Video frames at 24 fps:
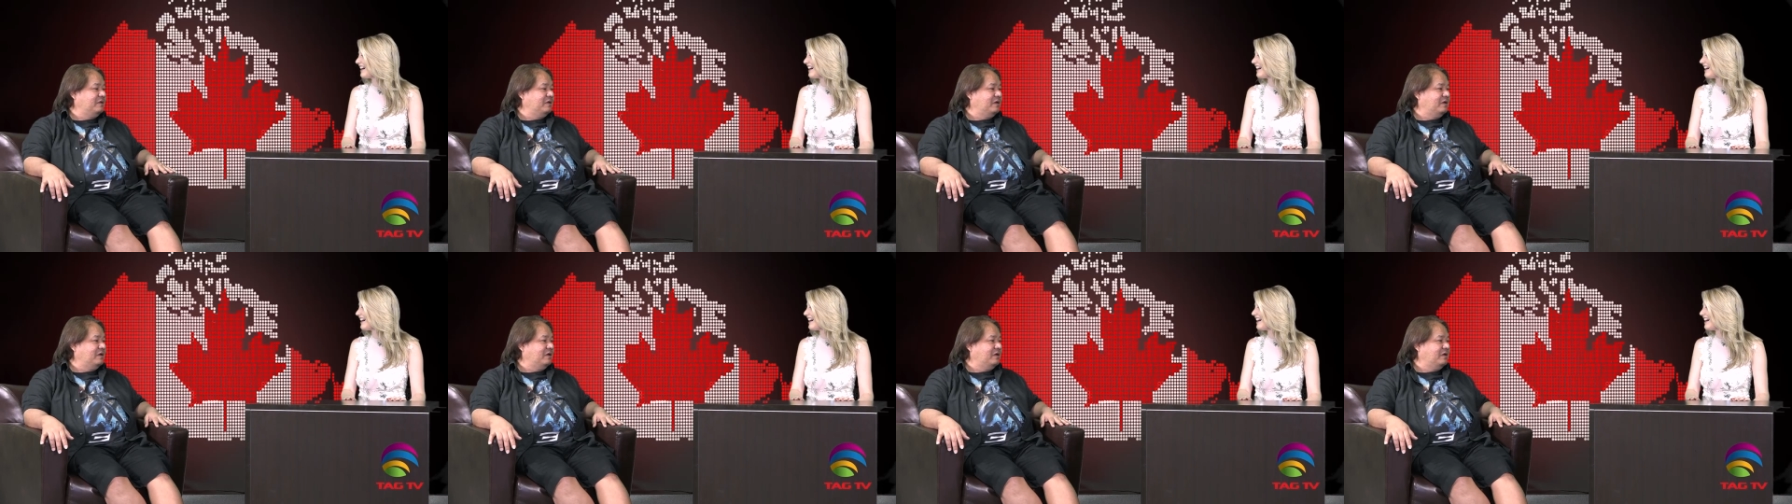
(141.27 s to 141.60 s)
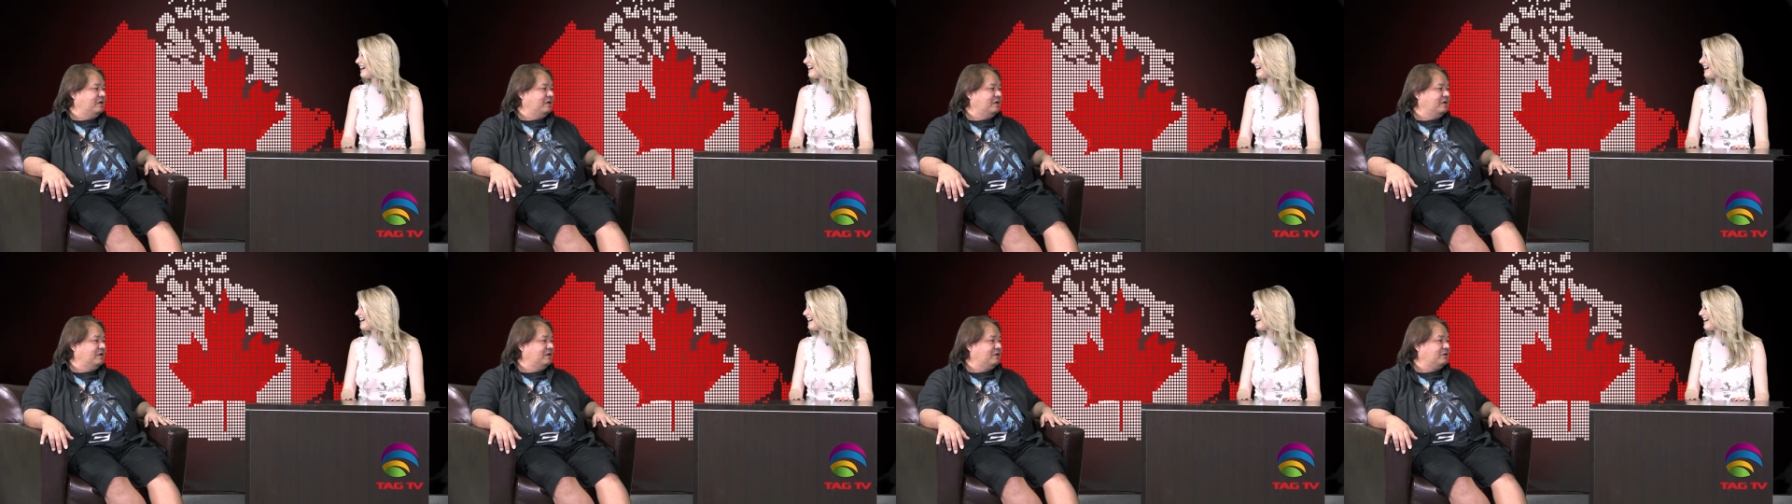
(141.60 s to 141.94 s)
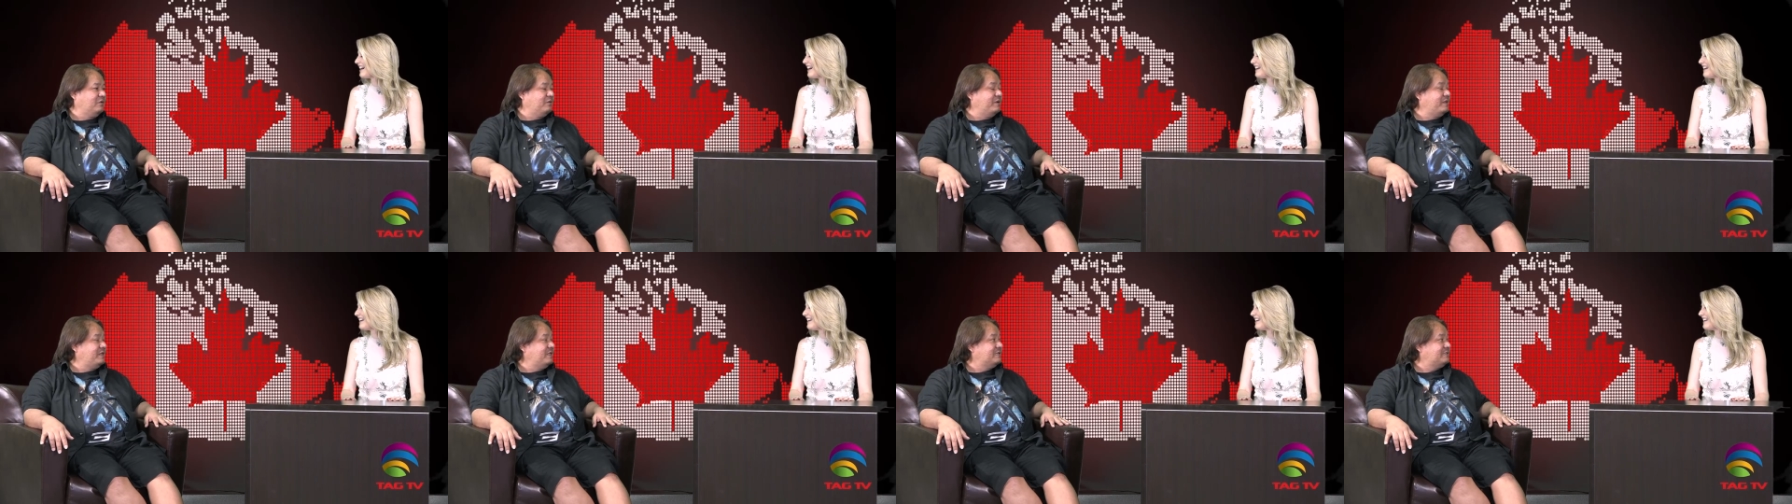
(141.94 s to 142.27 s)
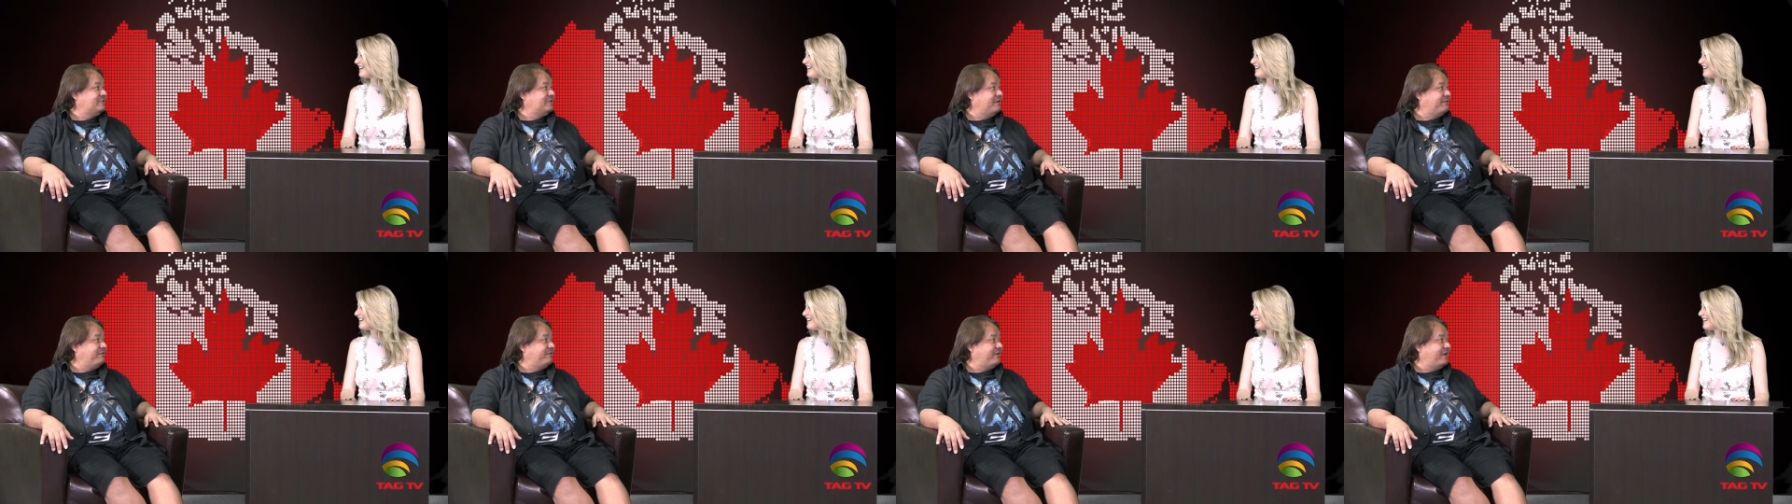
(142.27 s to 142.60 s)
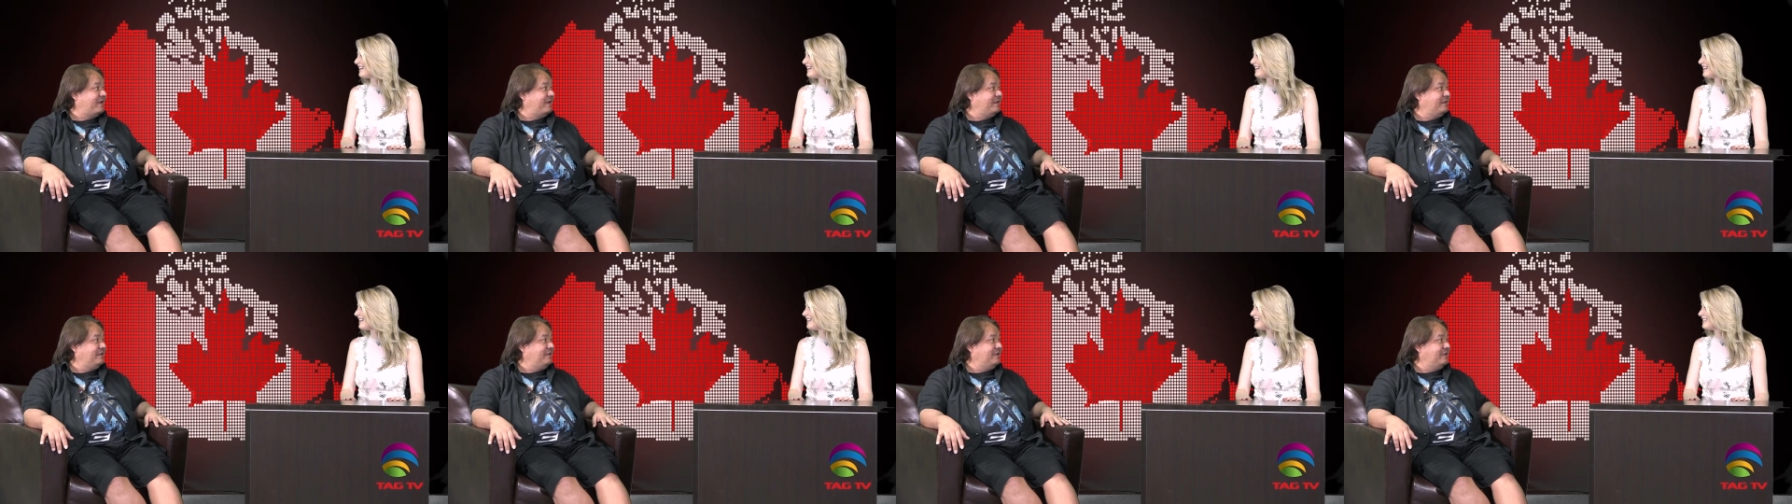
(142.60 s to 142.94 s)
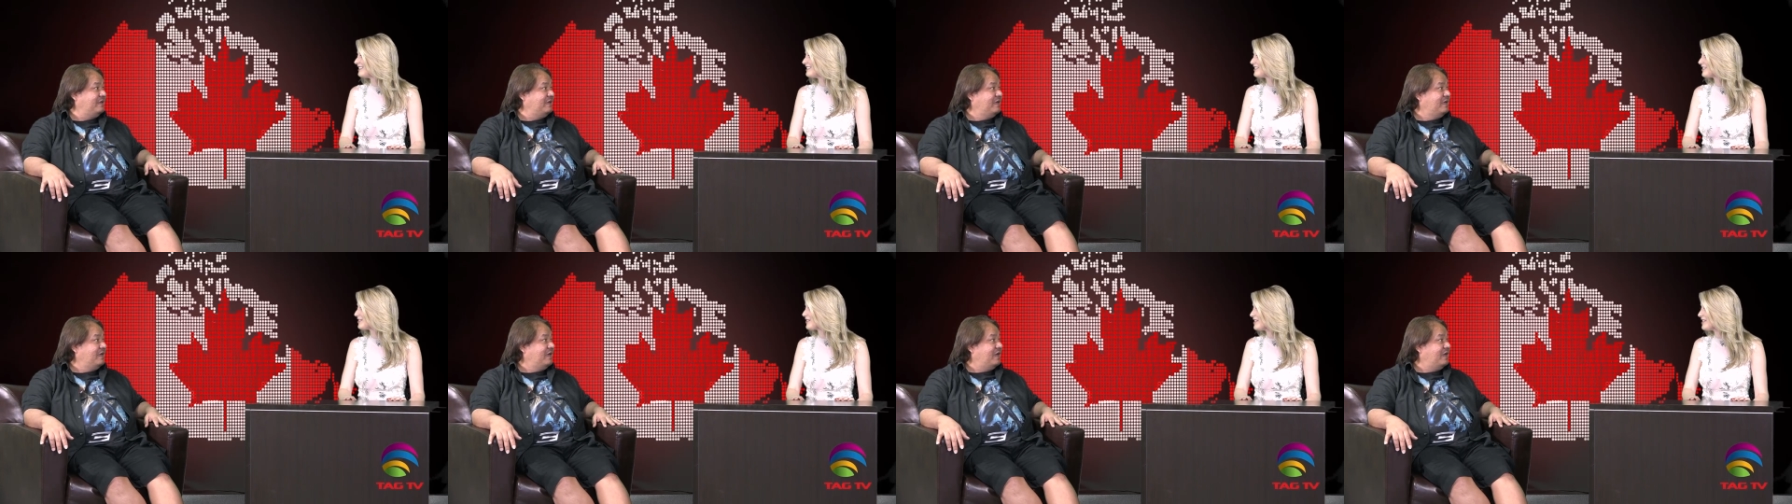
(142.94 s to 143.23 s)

uh, Gwen Stefani.